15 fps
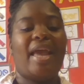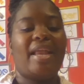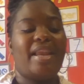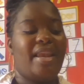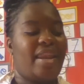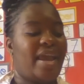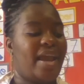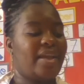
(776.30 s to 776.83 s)

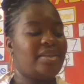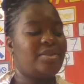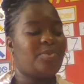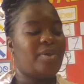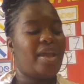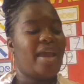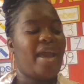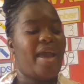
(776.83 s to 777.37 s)
Next
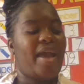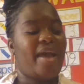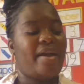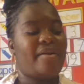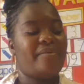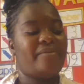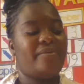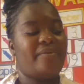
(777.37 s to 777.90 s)
we
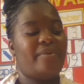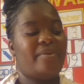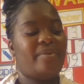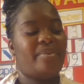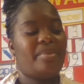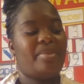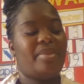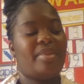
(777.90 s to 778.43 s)
have
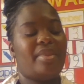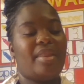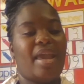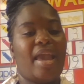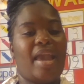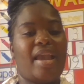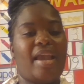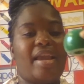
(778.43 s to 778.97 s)

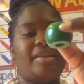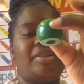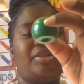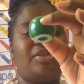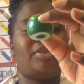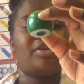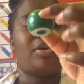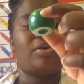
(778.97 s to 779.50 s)
a
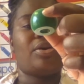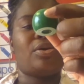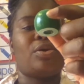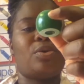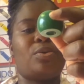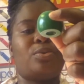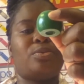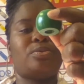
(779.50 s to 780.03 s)

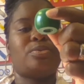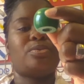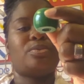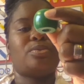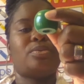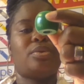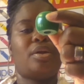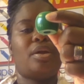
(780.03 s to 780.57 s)
circle.
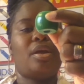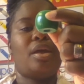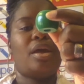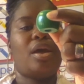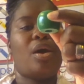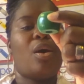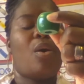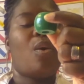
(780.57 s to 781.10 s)

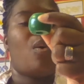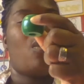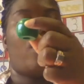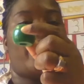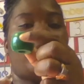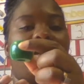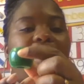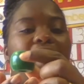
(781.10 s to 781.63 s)

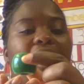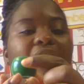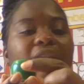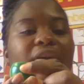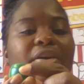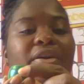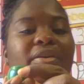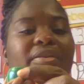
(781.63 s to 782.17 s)
What
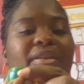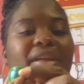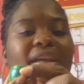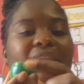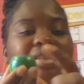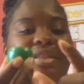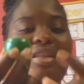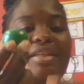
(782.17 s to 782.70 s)
color
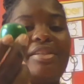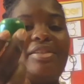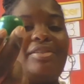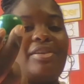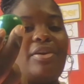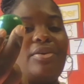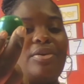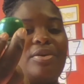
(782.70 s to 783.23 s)
is this
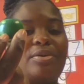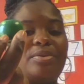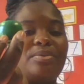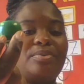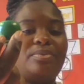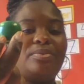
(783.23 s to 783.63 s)
circle?